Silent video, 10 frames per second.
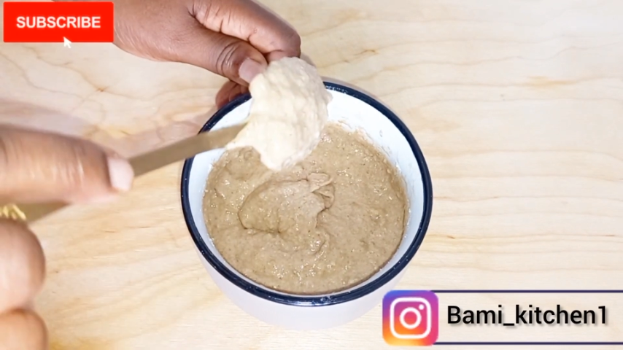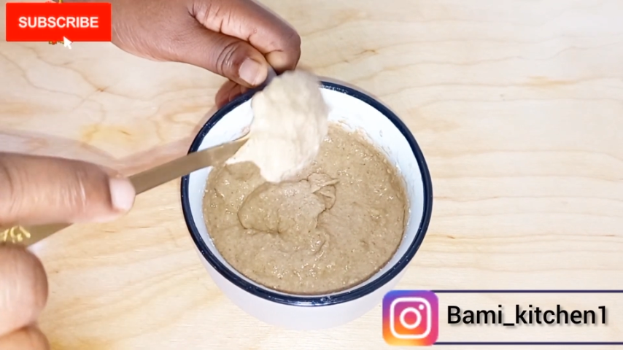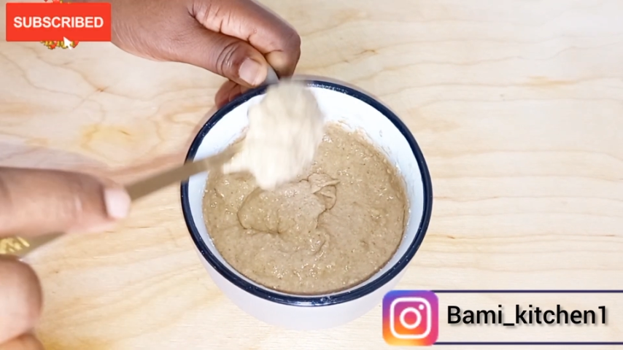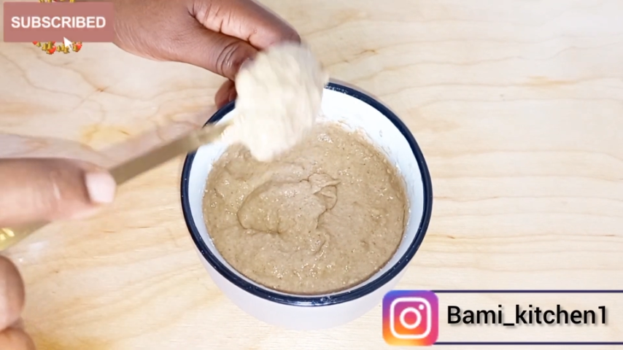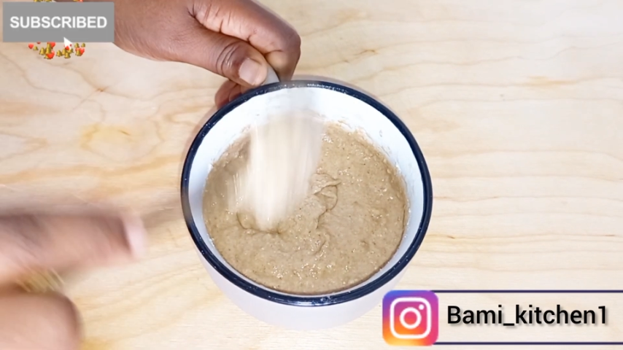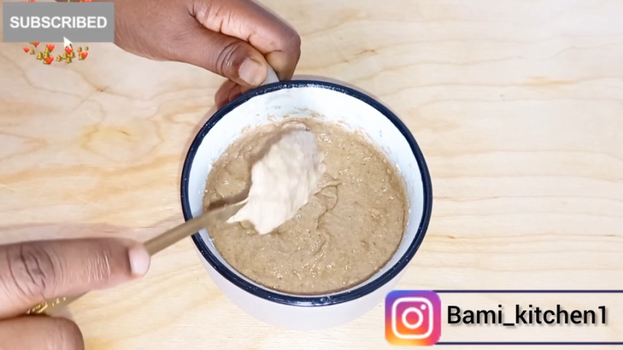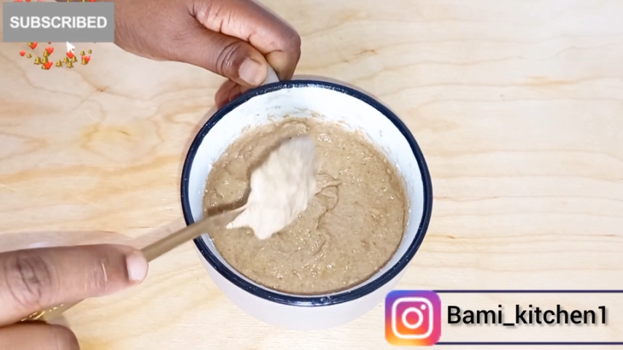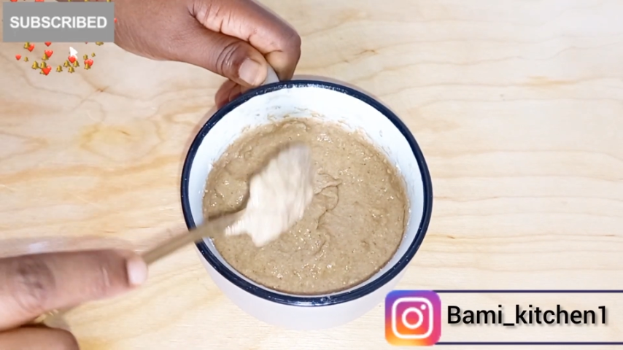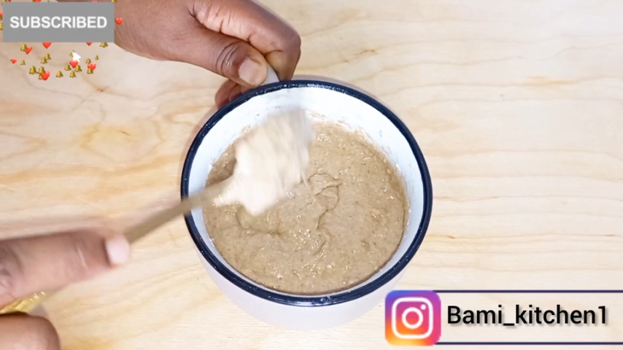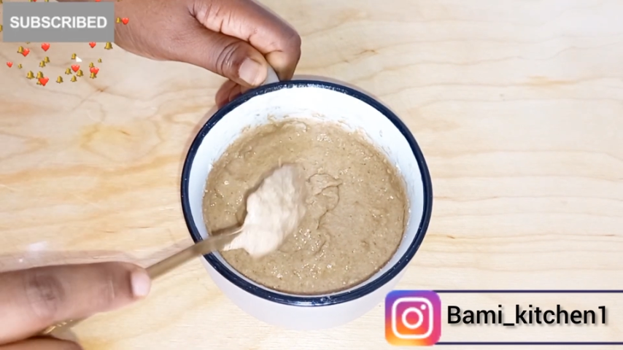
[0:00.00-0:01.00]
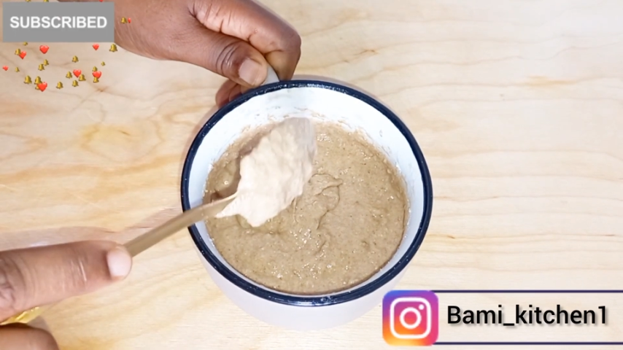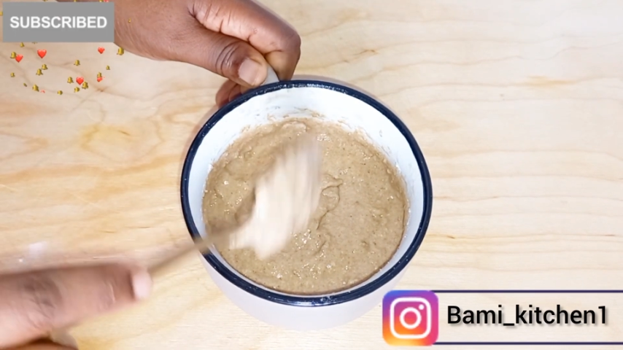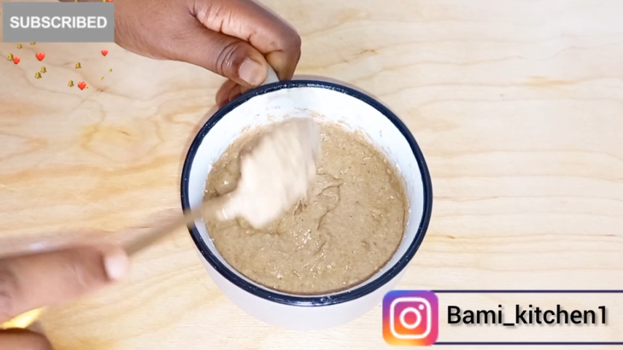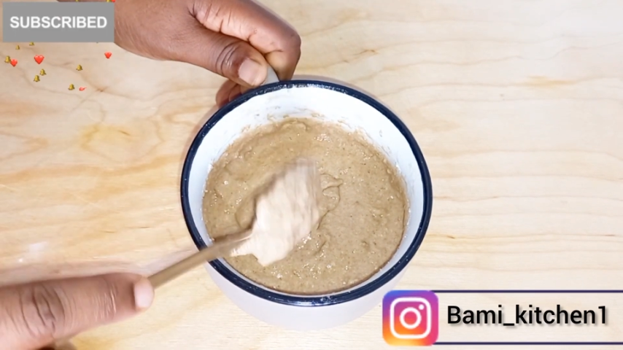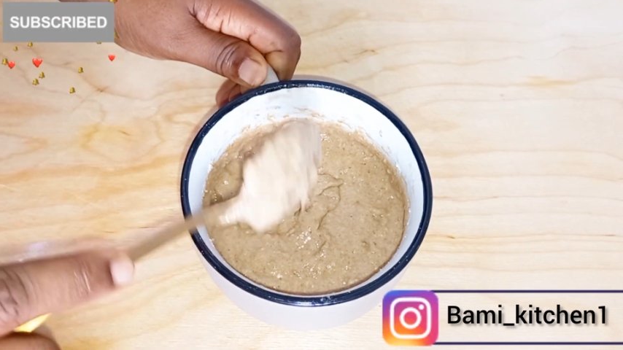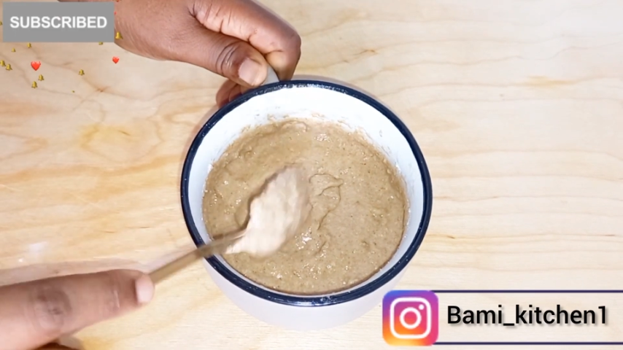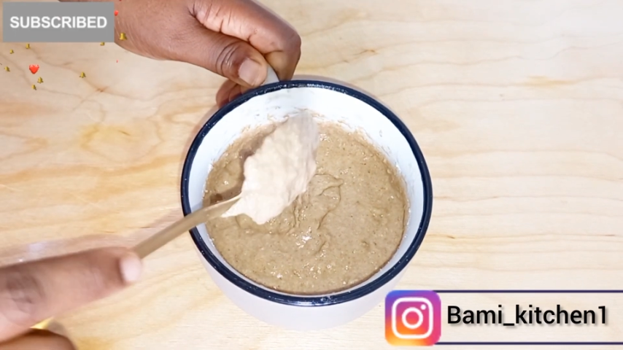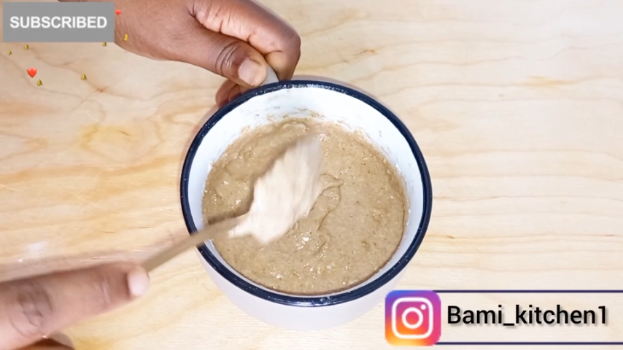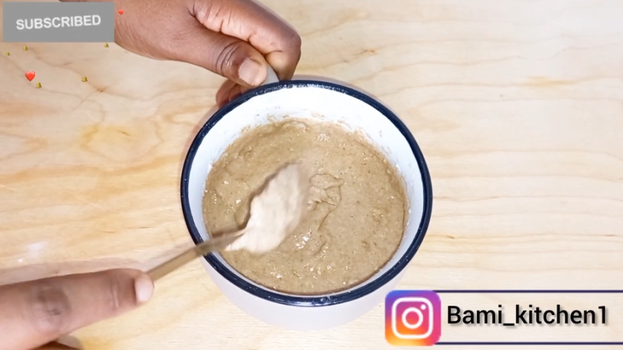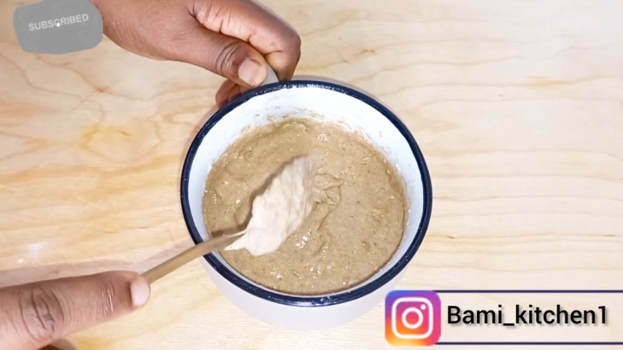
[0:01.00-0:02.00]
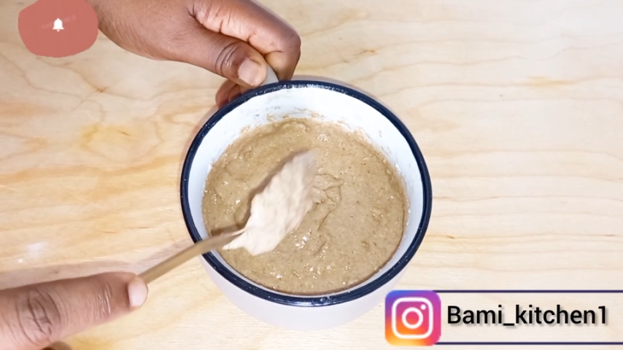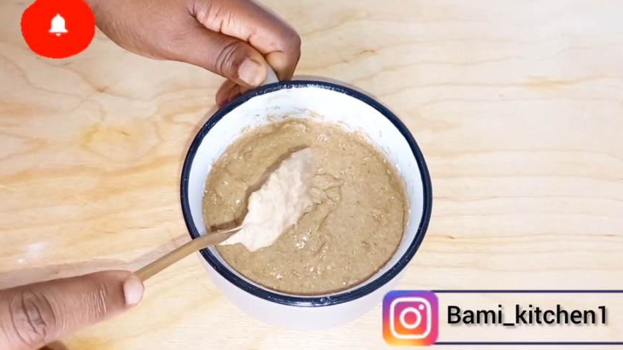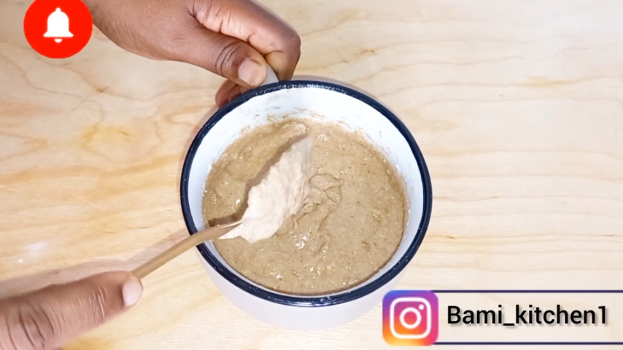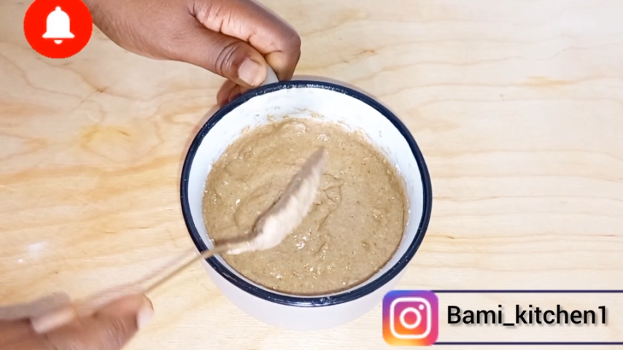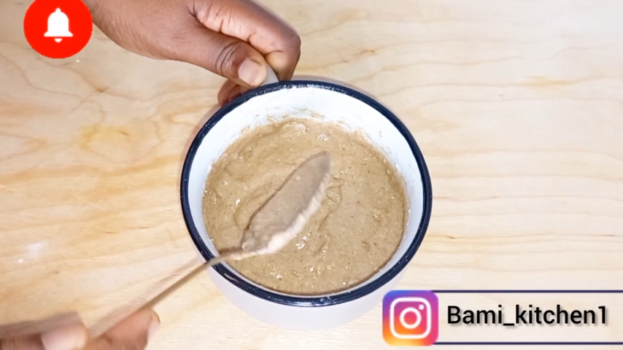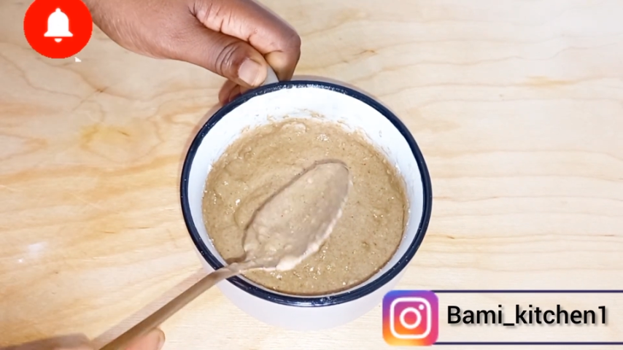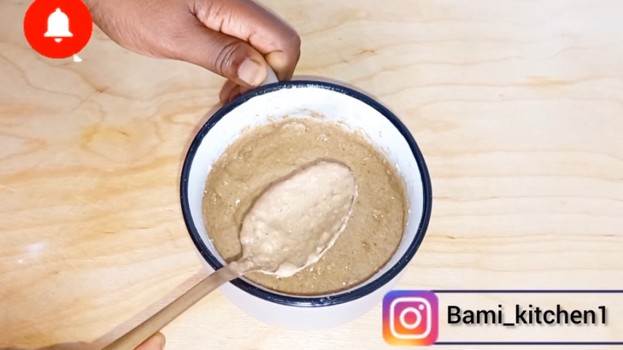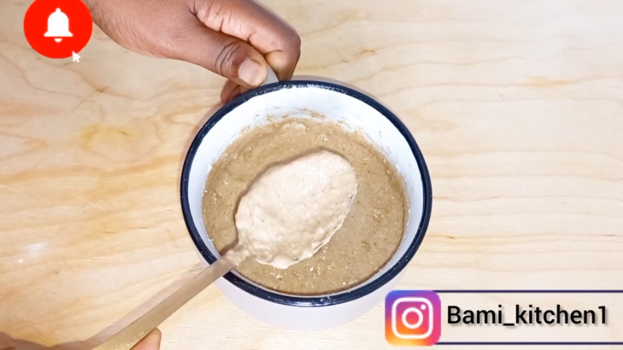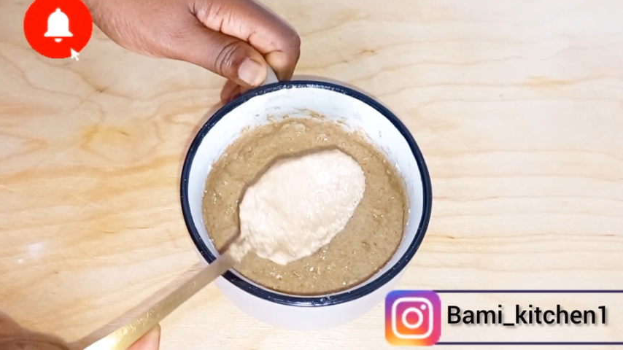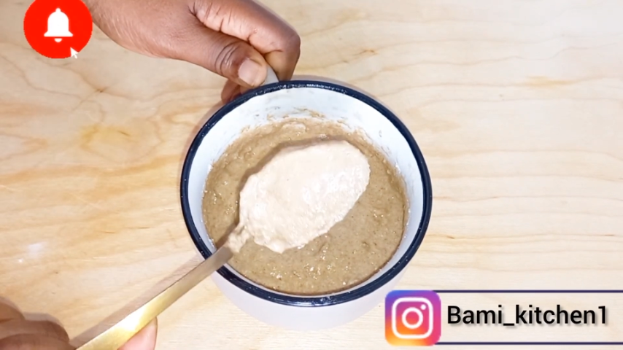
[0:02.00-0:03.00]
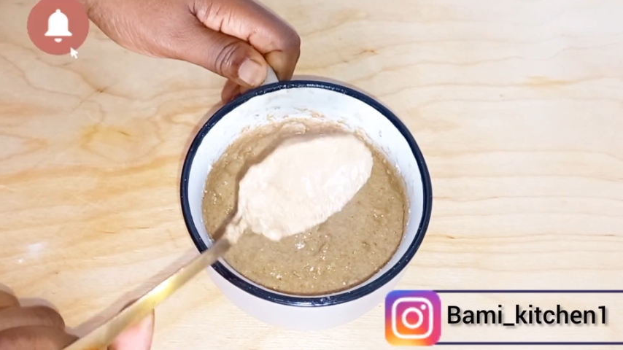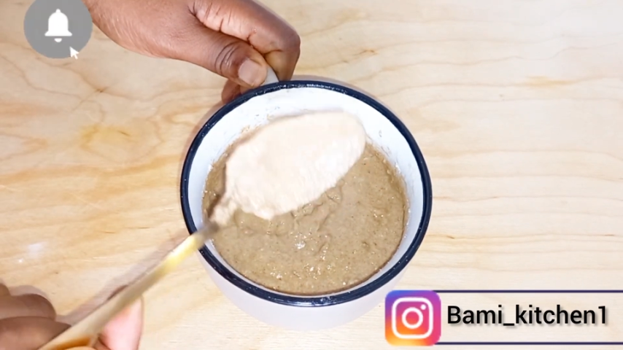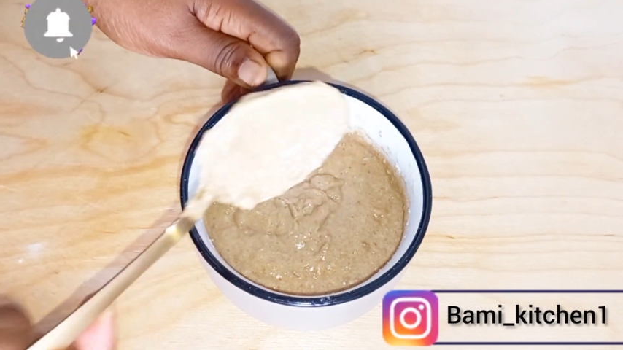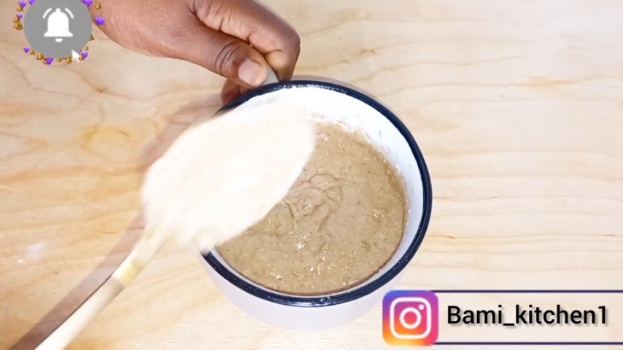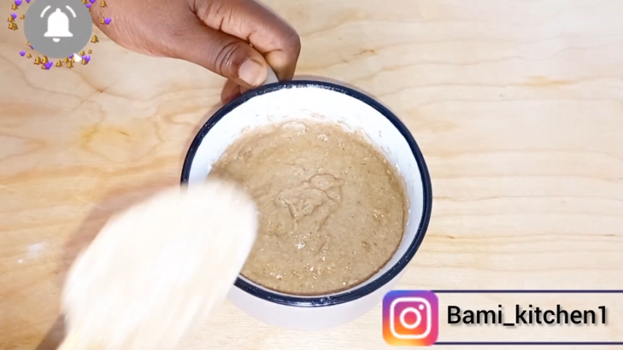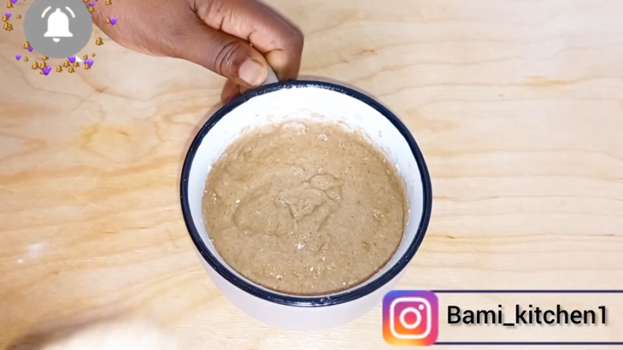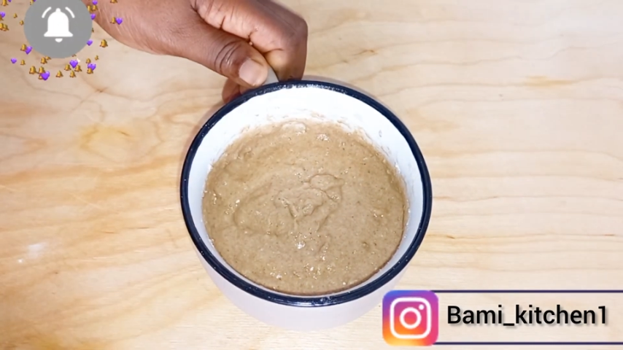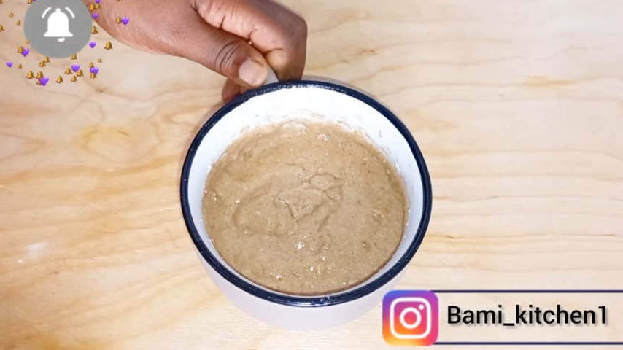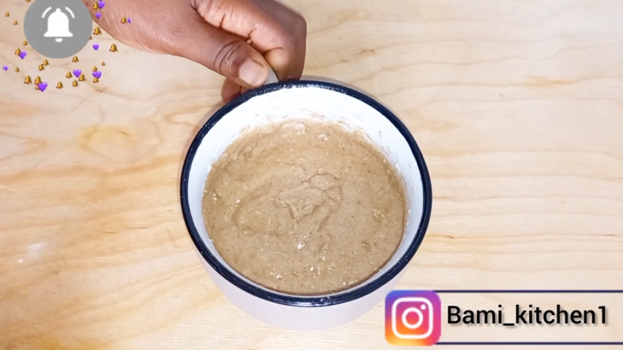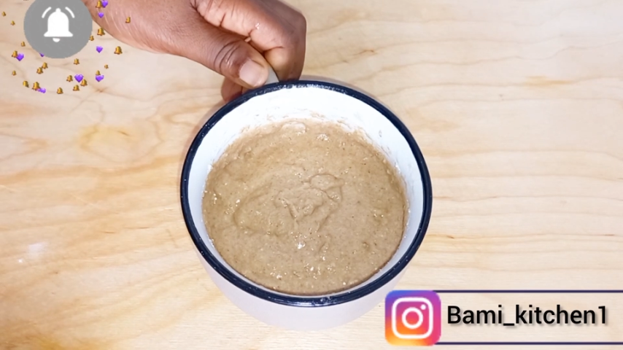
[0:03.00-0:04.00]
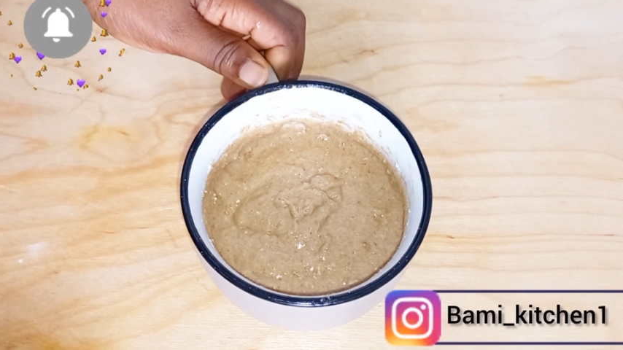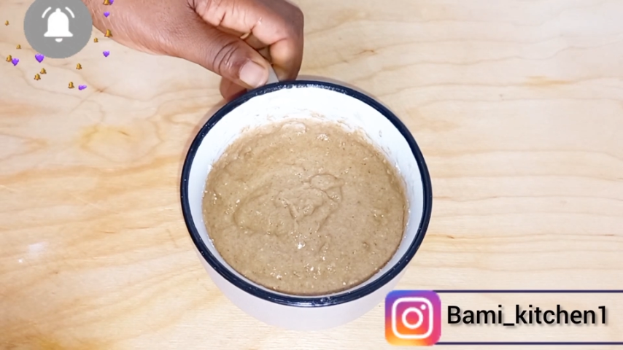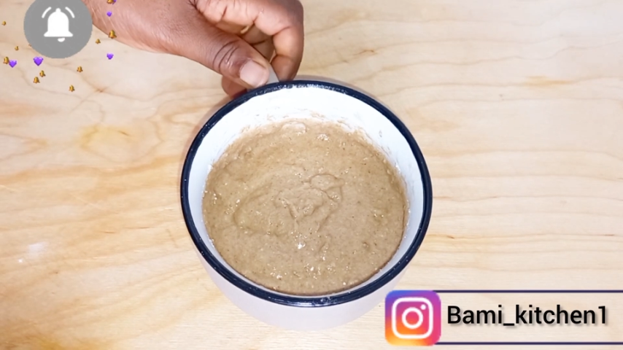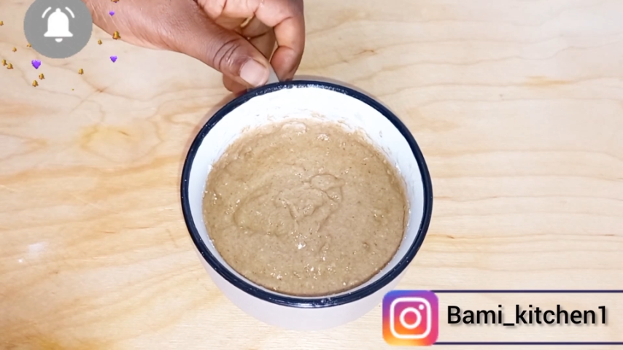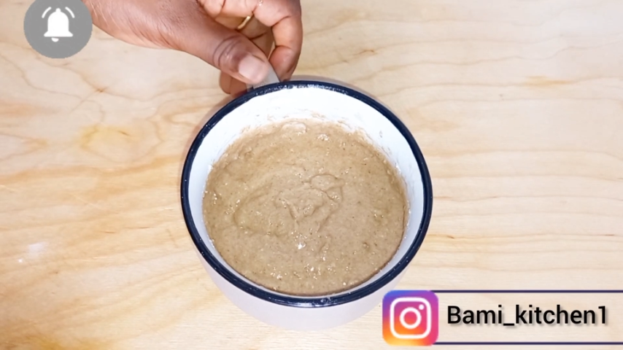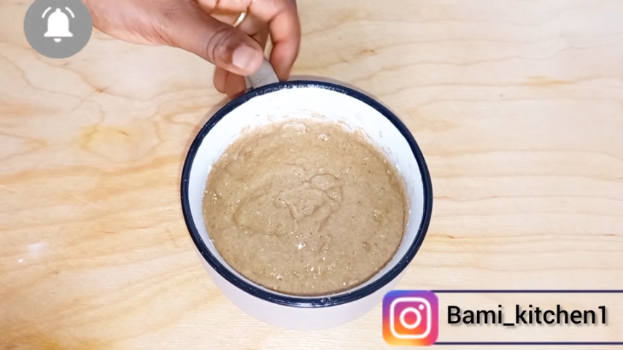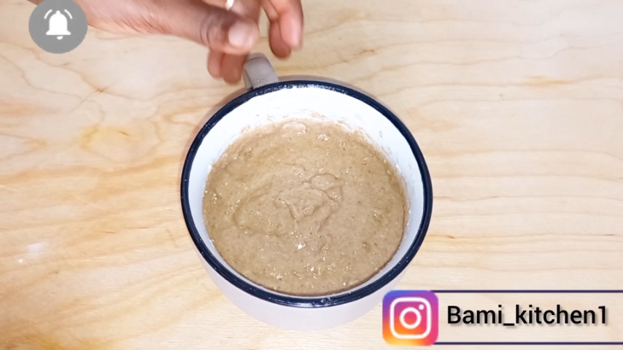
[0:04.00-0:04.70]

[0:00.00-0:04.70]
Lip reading: Nobody's mouth can be seen.